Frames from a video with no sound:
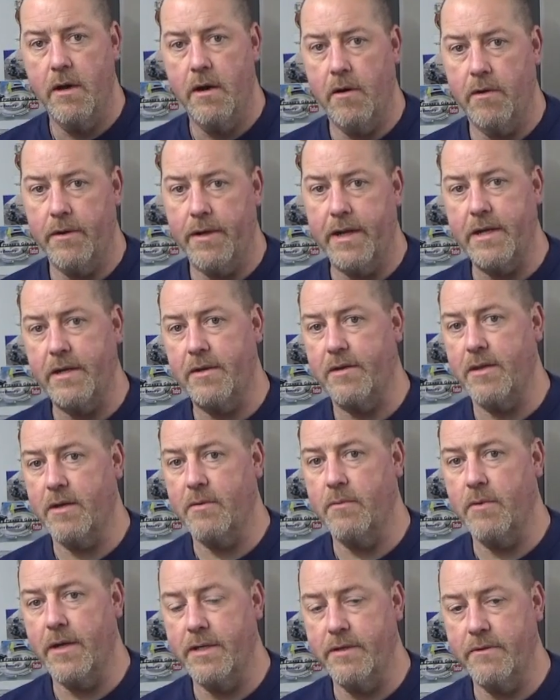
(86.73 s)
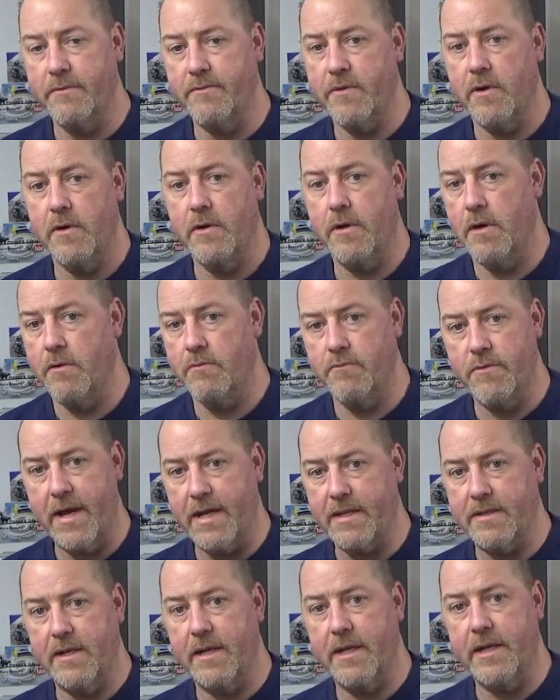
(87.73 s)
on anything where you've got a
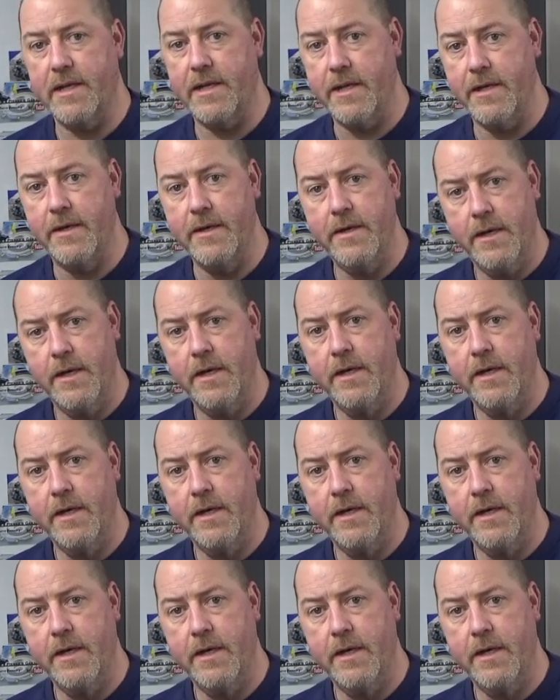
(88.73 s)
rectilinear